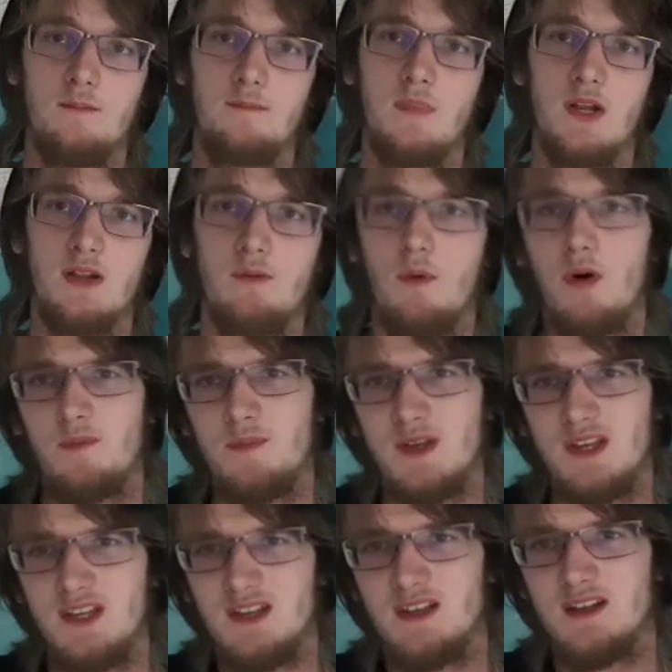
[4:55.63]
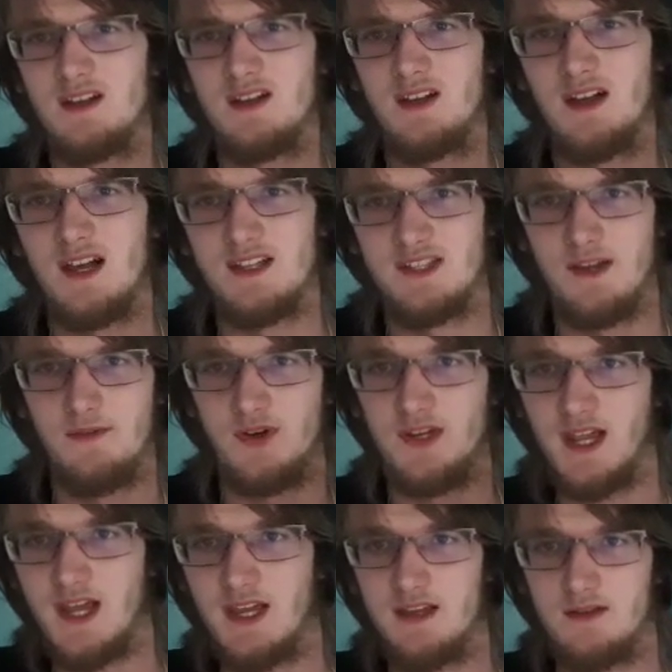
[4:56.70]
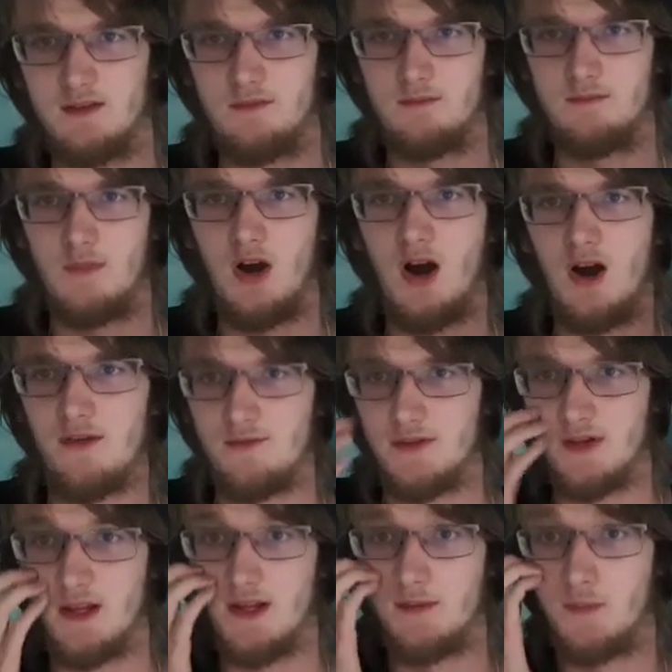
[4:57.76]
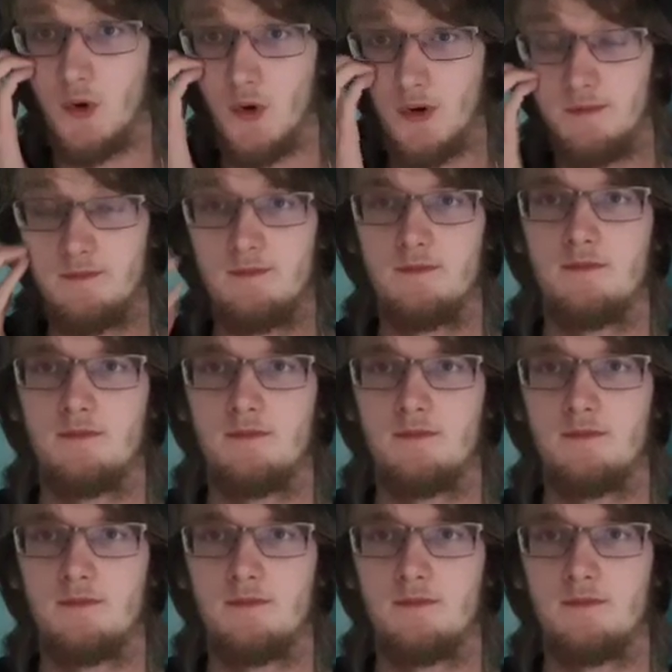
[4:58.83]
but it won't be as everyday often anymore.